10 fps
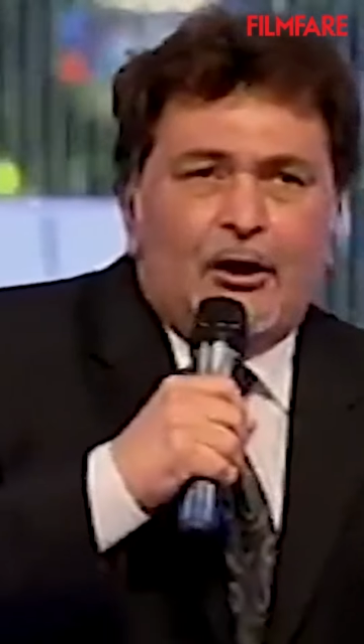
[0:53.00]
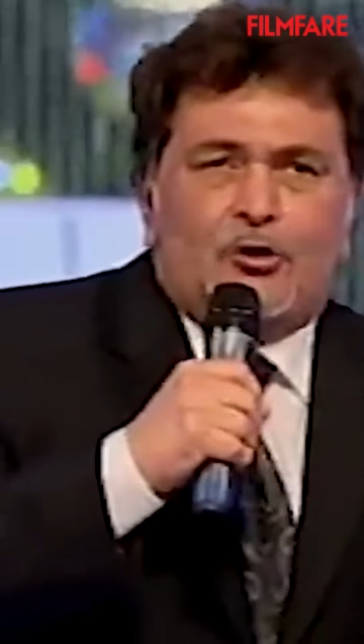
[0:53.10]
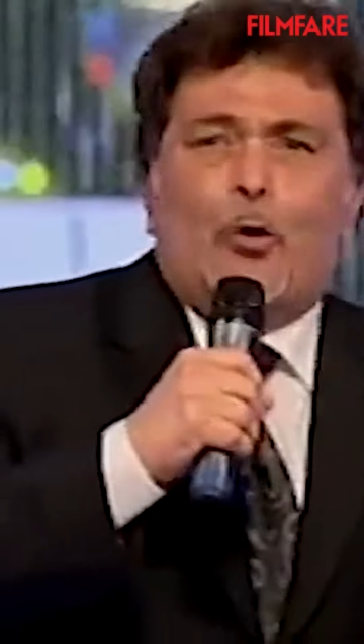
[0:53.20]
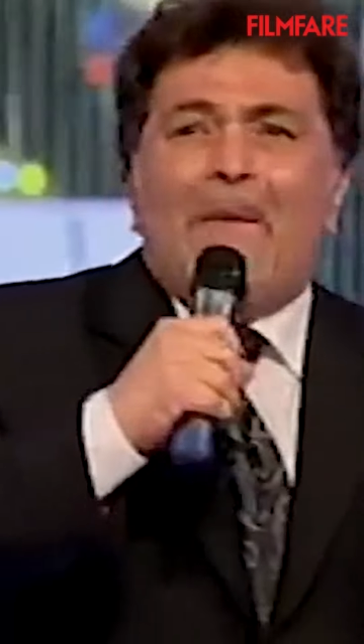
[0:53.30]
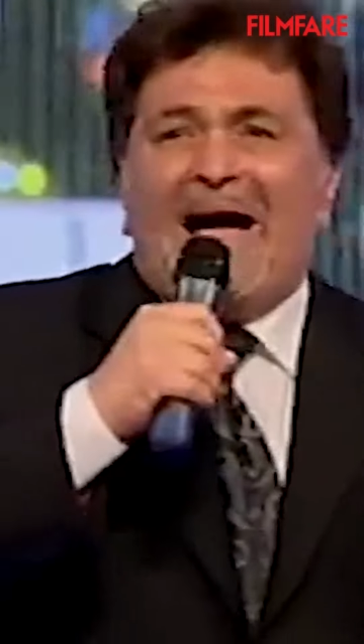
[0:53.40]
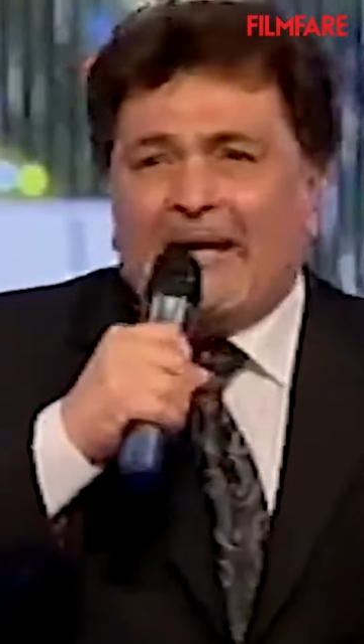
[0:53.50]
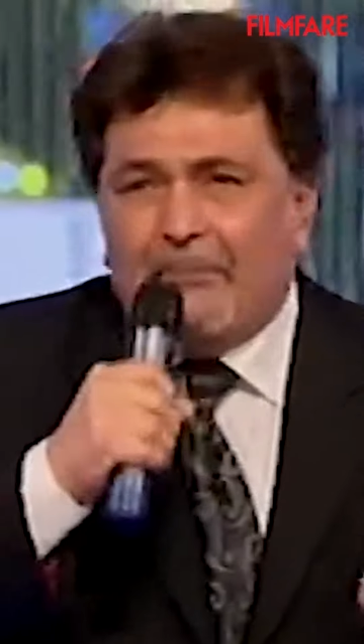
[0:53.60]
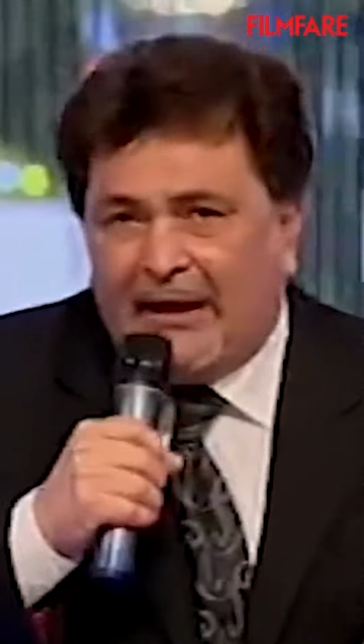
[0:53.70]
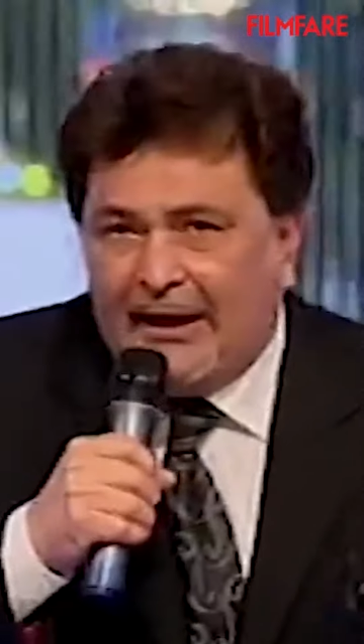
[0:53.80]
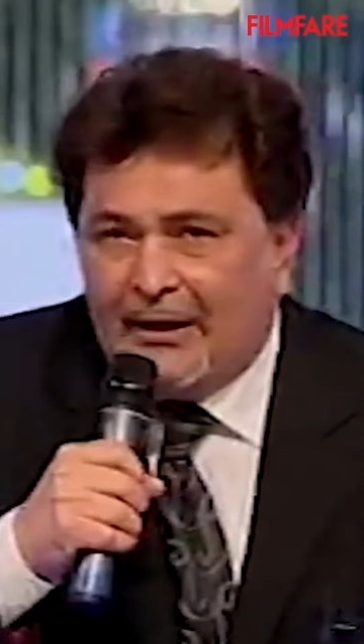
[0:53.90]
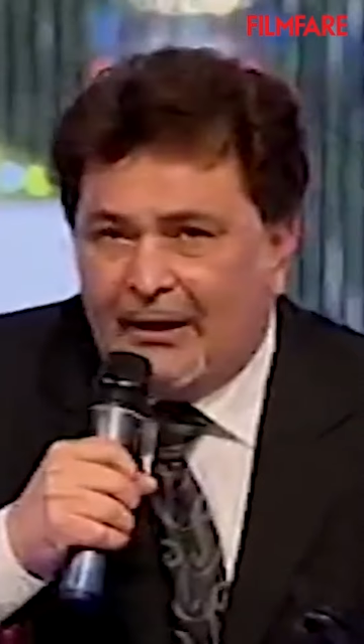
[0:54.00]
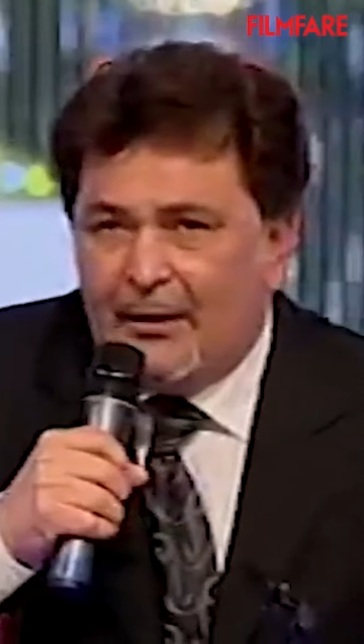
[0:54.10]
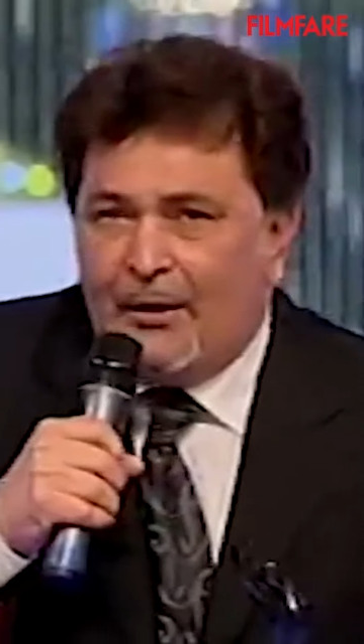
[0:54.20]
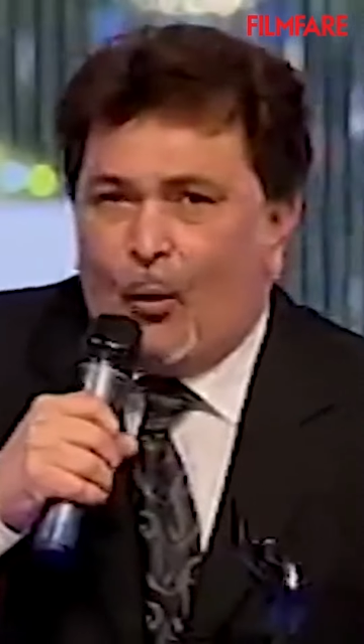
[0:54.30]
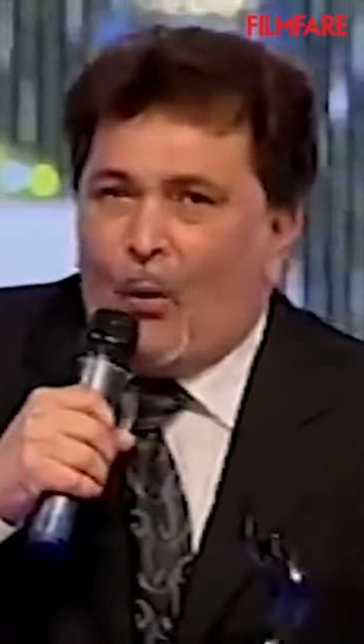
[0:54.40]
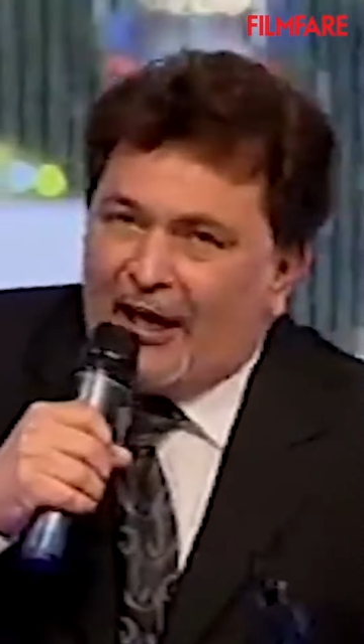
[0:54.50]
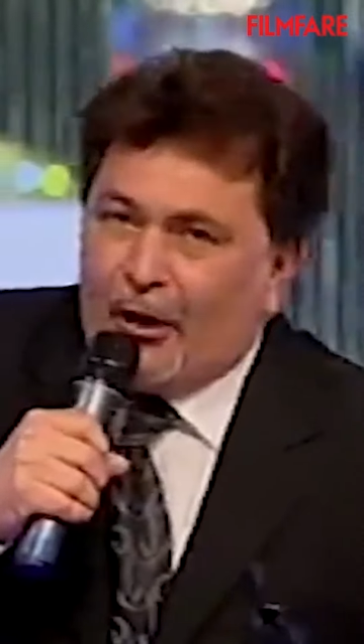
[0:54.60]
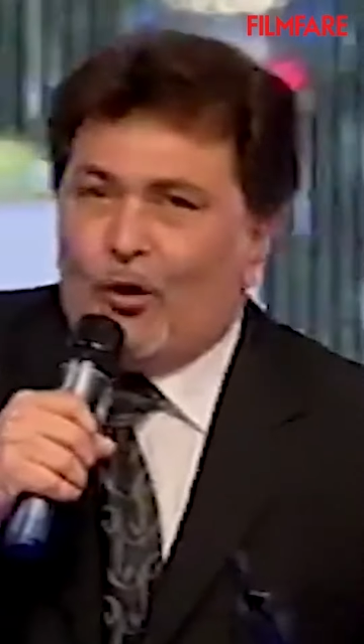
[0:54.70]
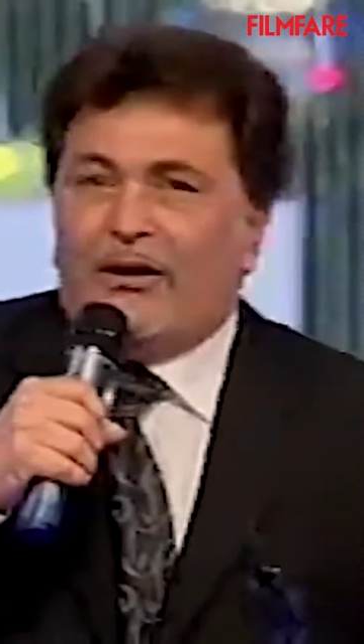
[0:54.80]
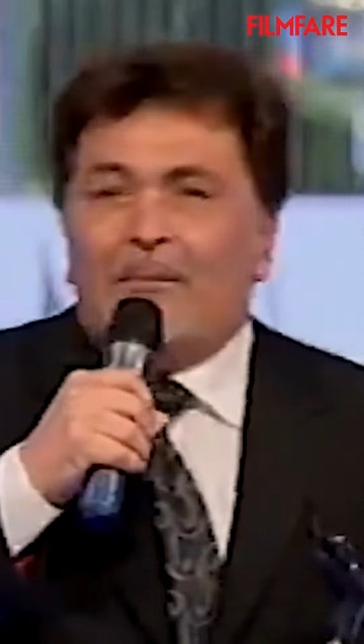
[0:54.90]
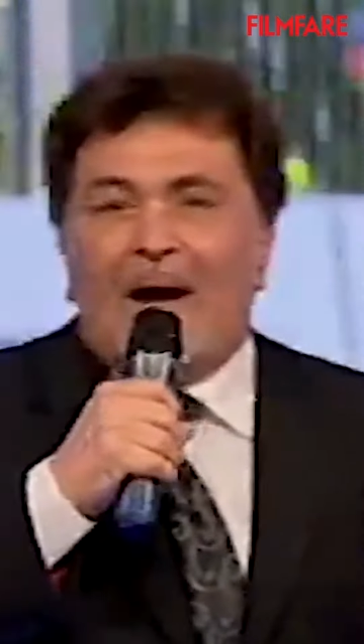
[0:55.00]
to marry me, one and wife,